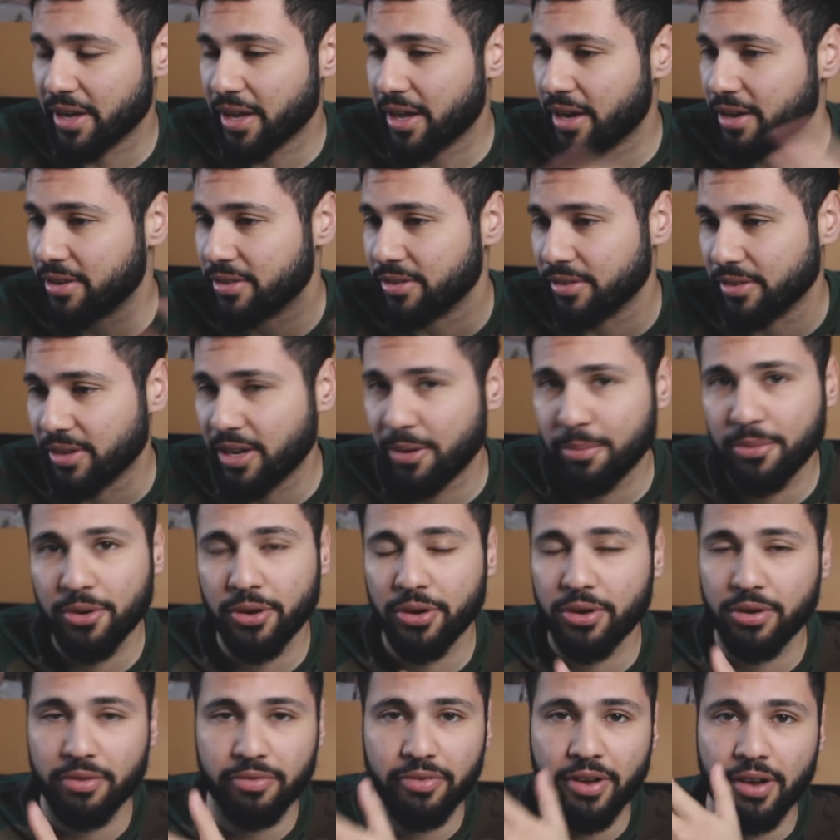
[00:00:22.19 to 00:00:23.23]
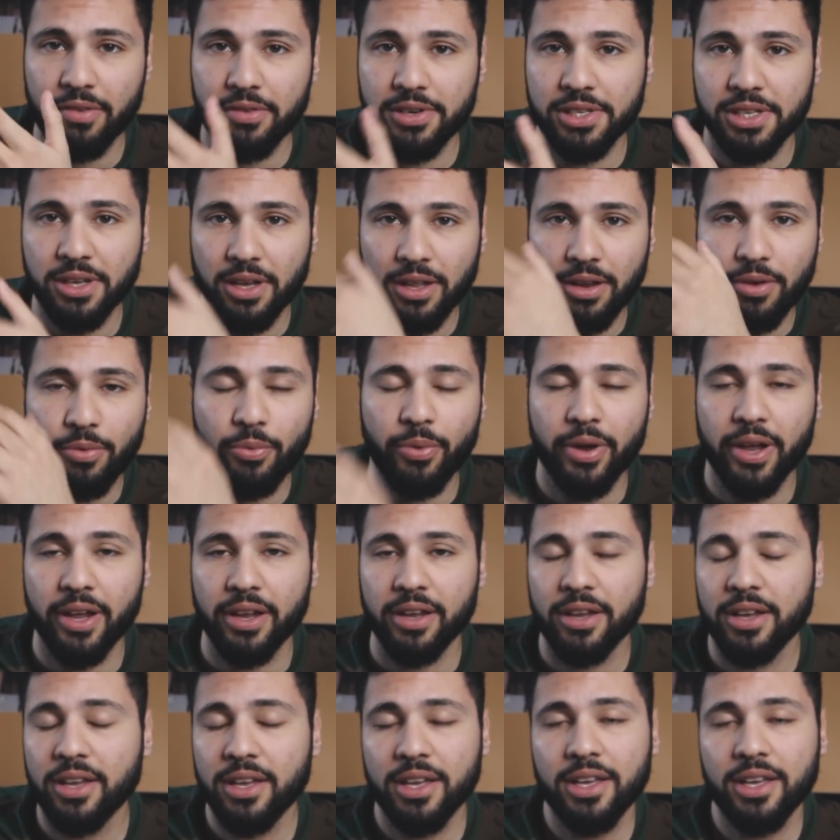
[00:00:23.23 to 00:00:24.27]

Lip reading: I don't know. Let me know your favorite colorway.